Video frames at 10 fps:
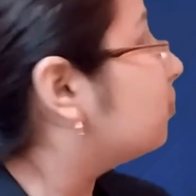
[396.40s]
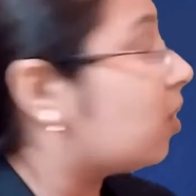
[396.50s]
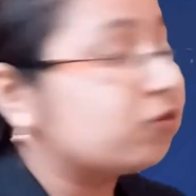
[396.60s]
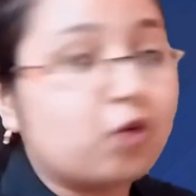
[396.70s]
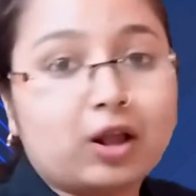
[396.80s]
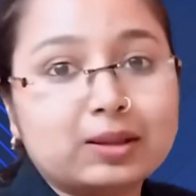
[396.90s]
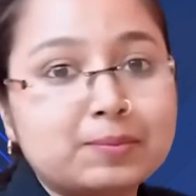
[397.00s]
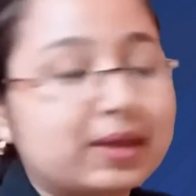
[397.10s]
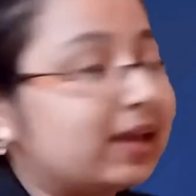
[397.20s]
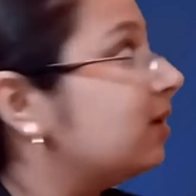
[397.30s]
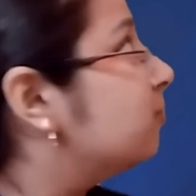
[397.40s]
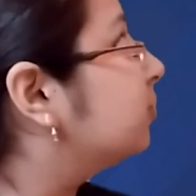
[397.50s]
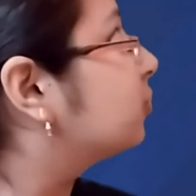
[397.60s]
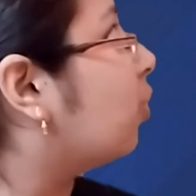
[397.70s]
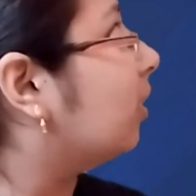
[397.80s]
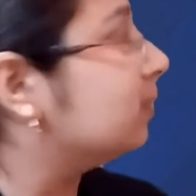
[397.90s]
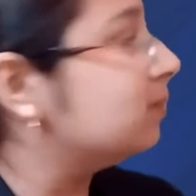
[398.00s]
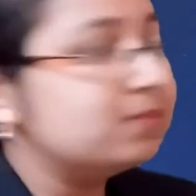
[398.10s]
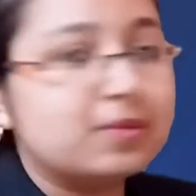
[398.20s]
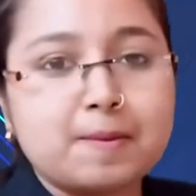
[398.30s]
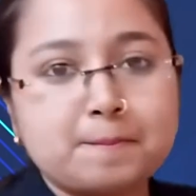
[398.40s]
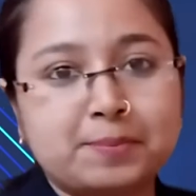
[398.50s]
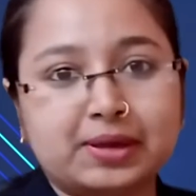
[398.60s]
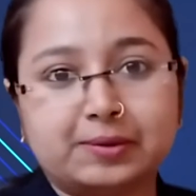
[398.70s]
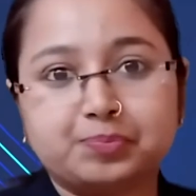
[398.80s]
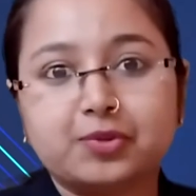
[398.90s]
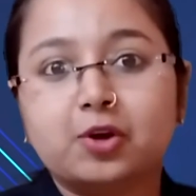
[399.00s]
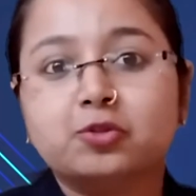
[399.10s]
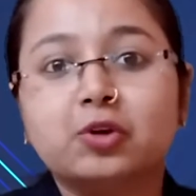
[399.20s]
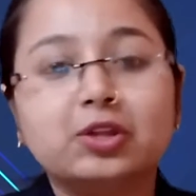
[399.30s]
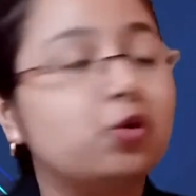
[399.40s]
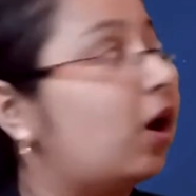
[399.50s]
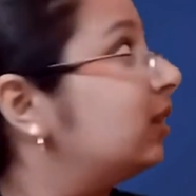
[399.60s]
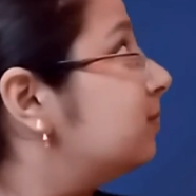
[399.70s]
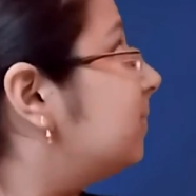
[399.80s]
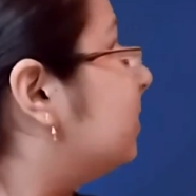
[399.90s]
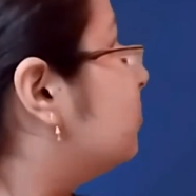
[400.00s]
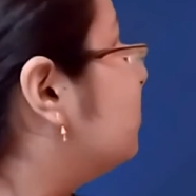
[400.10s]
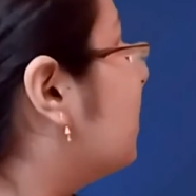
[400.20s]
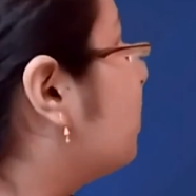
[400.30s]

of column A with column B. So in column A we